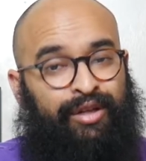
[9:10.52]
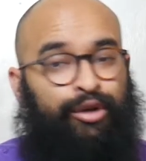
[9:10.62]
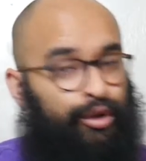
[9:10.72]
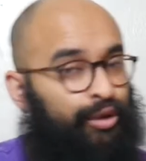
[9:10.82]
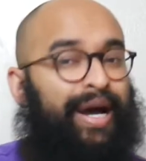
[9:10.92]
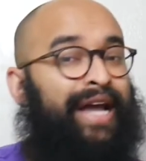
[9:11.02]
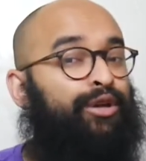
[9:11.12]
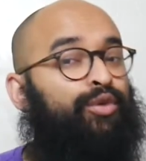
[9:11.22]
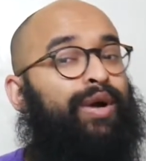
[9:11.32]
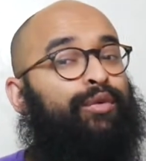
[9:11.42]
You
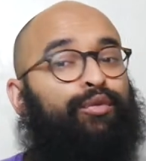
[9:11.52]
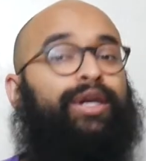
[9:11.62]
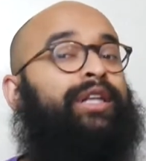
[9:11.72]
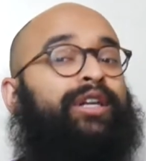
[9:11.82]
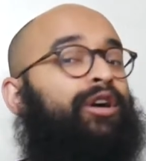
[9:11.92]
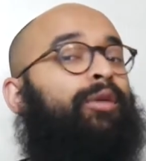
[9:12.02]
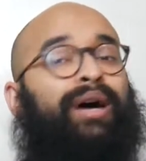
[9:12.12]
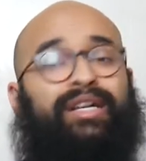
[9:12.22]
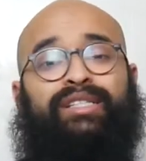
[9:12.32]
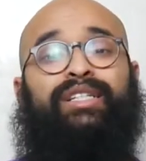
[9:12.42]
ain't really girl
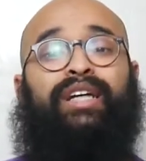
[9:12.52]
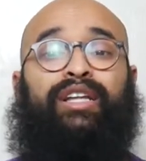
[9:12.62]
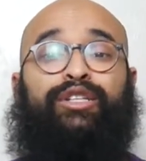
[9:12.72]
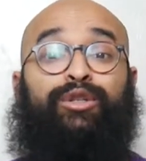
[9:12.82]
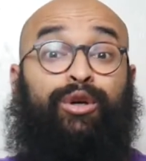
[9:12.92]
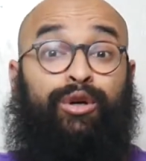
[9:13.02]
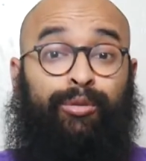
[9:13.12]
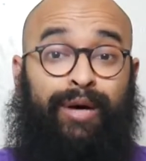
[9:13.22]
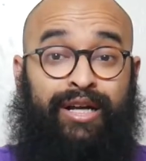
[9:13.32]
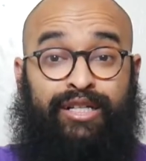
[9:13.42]
bossing unless you're girl
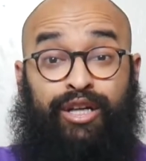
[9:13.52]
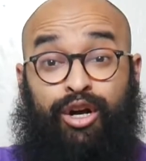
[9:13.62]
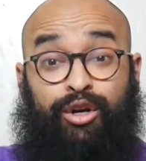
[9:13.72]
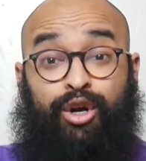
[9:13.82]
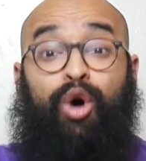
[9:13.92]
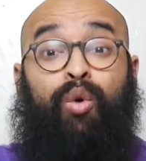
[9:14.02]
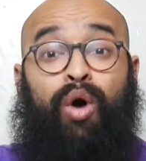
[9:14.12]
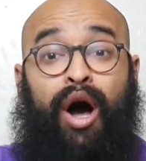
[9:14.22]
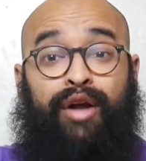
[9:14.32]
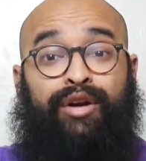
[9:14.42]
bossing on no
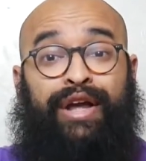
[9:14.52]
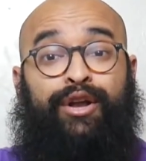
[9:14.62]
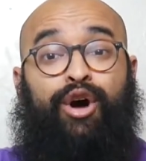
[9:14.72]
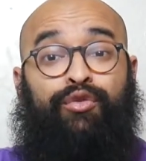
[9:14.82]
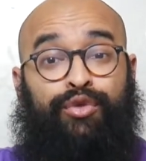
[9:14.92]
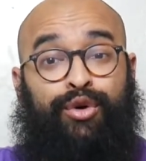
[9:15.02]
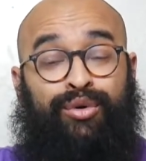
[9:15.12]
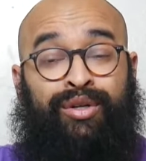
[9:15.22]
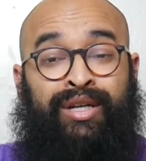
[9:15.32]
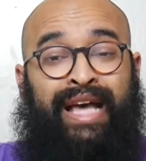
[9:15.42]
water and no
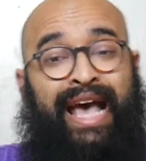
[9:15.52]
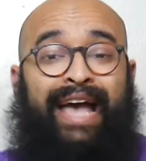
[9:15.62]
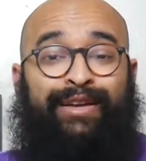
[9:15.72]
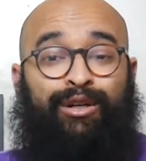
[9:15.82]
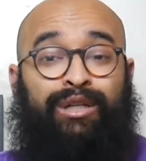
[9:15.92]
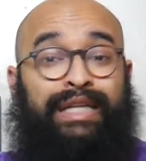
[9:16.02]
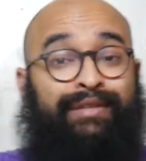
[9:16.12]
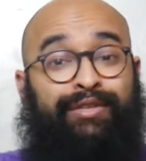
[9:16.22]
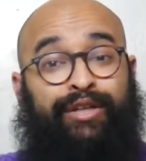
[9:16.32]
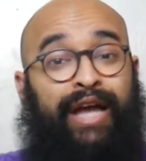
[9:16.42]
food, and you're
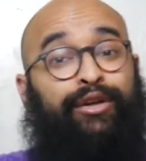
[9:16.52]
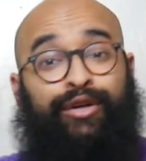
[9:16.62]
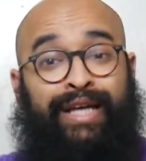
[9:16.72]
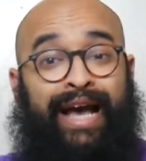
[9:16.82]
living and you're